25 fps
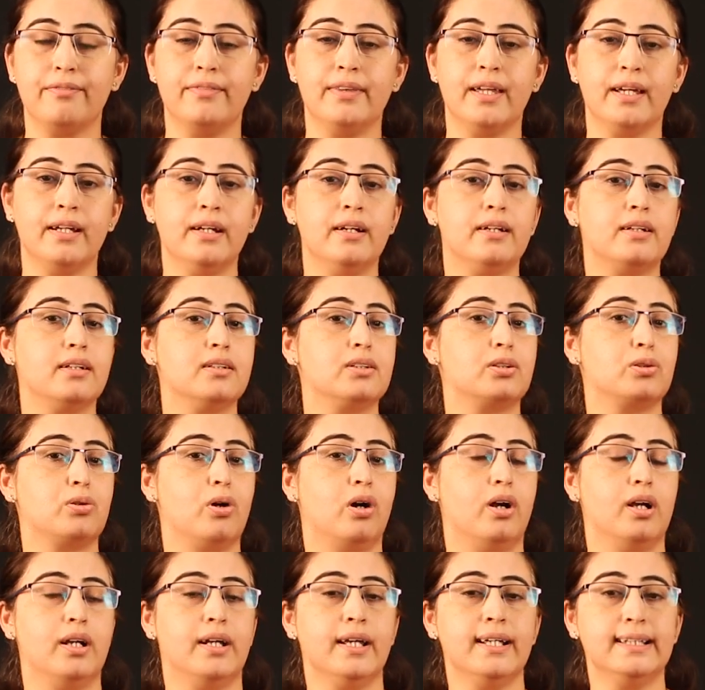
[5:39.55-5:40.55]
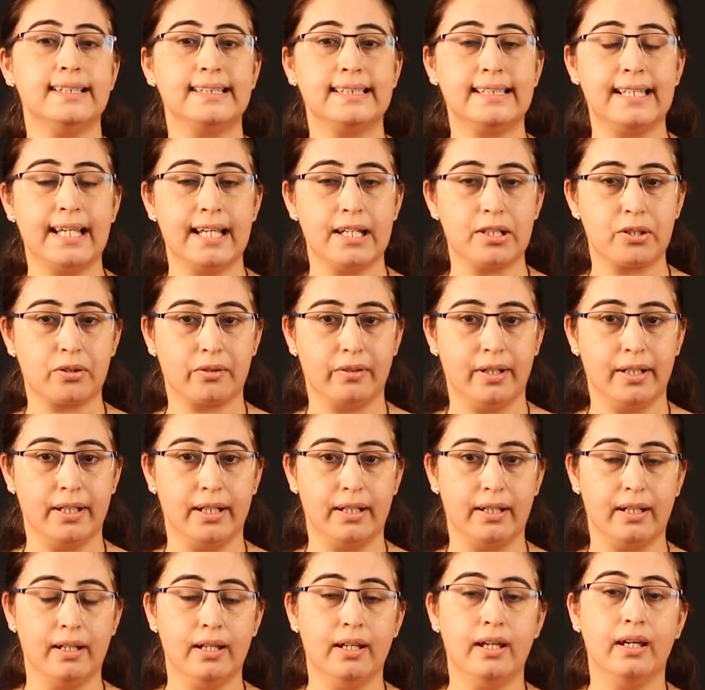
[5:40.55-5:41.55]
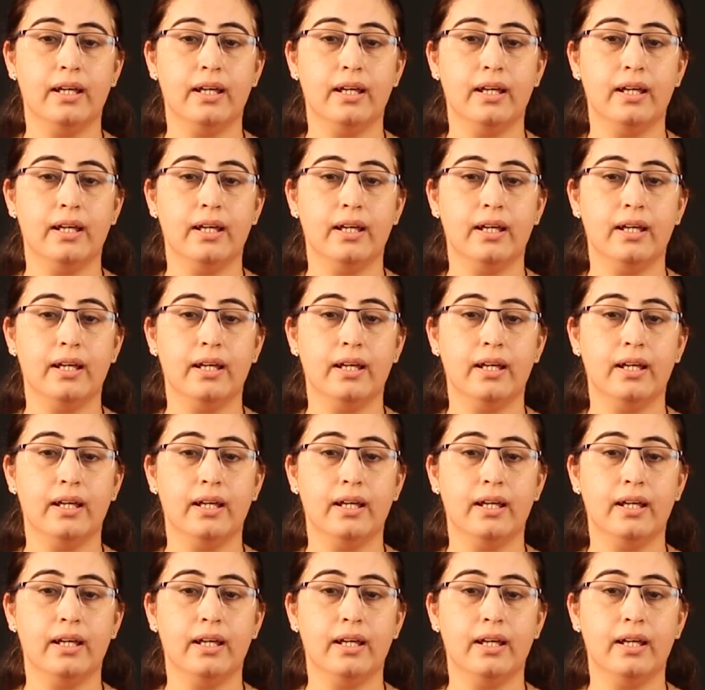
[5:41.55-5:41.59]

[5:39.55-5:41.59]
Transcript: then it is called as cash credit.